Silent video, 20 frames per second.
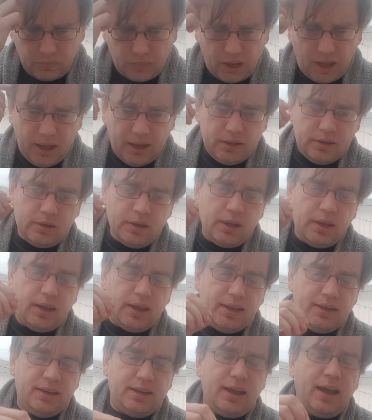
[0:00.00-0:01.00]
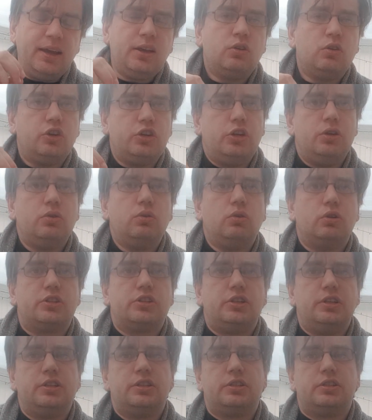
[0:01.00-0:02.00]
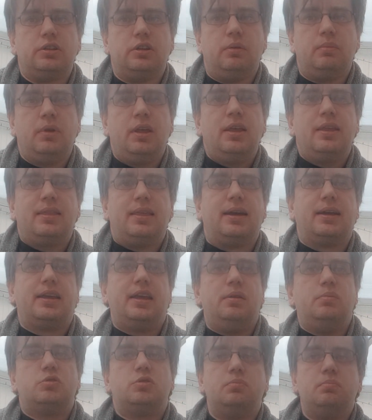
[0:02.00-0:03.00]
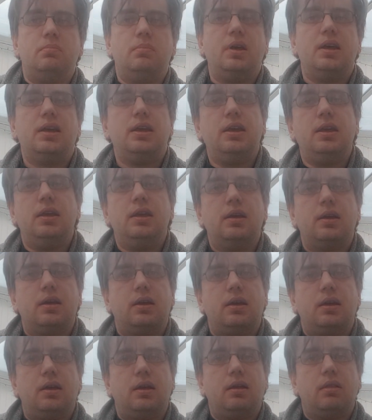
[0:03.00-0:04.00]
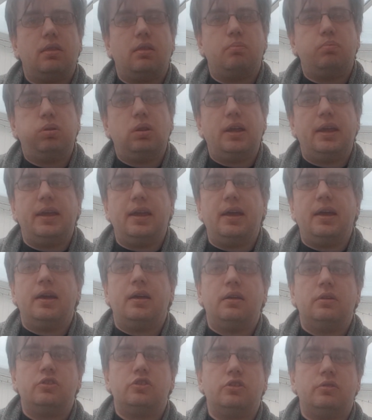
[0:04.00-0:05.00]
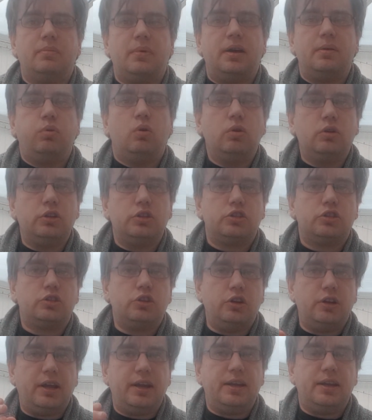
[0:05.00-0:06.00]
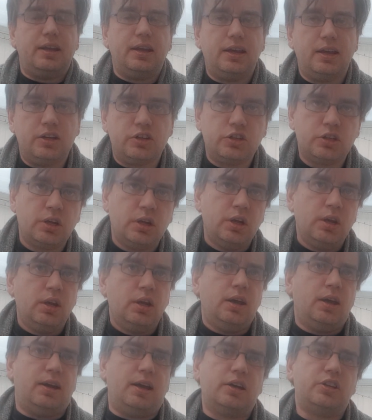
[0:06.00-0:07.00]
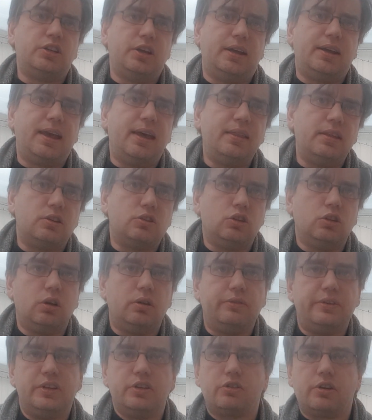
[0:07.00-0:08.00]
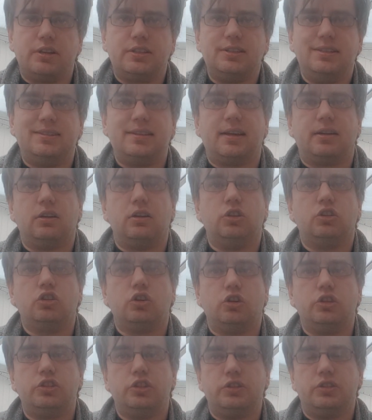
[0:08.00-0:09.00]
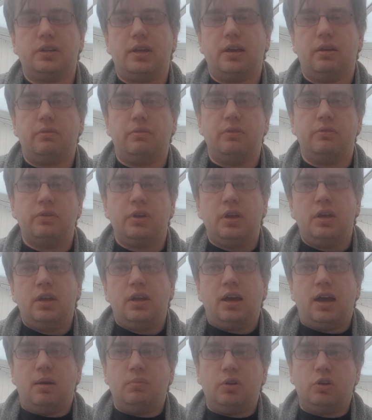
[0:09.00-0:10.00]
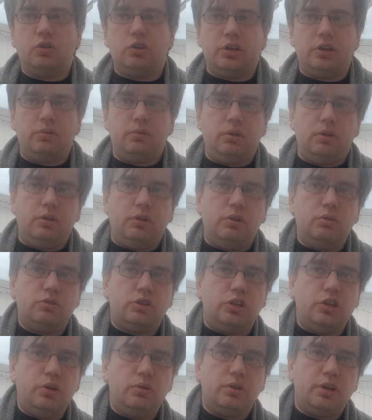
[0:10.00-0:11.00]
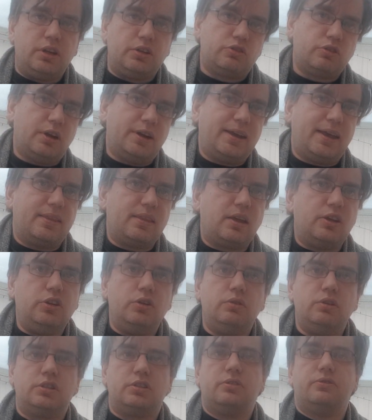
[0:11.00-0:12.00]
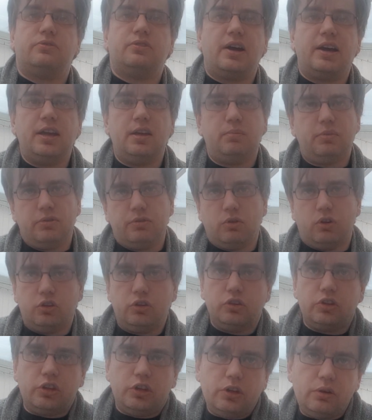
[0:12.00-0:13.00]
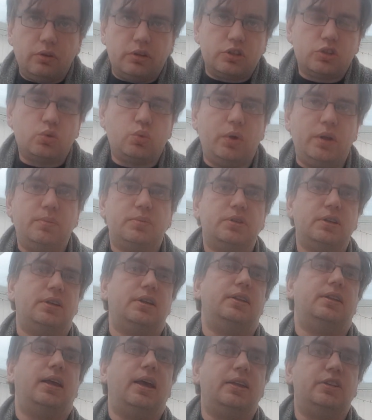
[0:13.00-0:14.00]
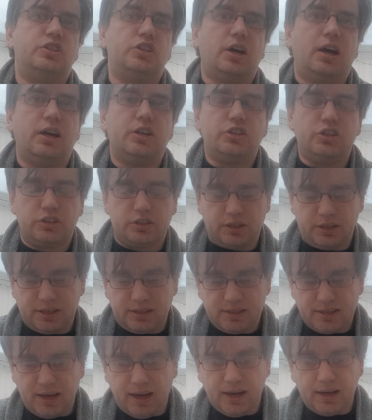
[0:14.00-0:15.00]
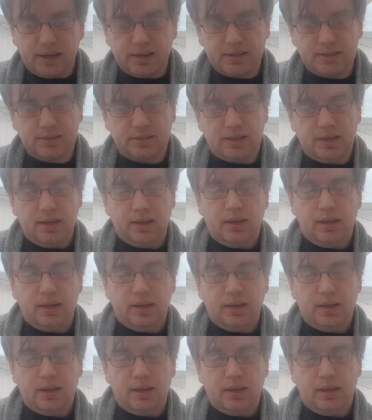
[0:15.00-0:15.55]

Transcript: And in an I go, you go system, that keeps me, the player, during my opponent's turn engaged. And actually, again, there's a lot of interesting technical choices there of, am I going to use a unit, try and get that unit to fire before another unit sweeps in and charges and attacks.